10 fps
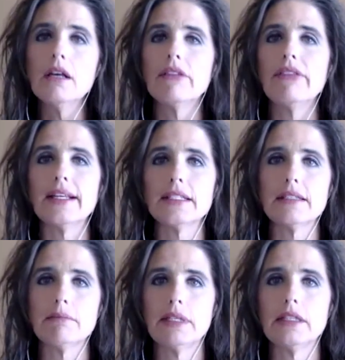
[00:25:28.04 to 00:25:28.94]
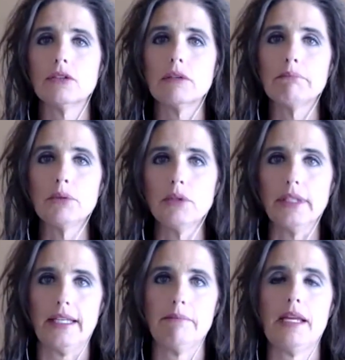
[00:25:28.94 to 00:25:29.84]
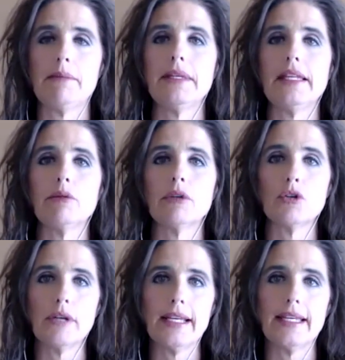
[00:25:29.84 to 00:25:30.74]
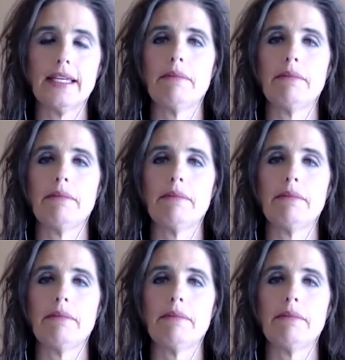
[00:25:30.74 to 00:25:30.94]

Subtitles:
That doesn't mean they're a bully. Maybe they were cranky.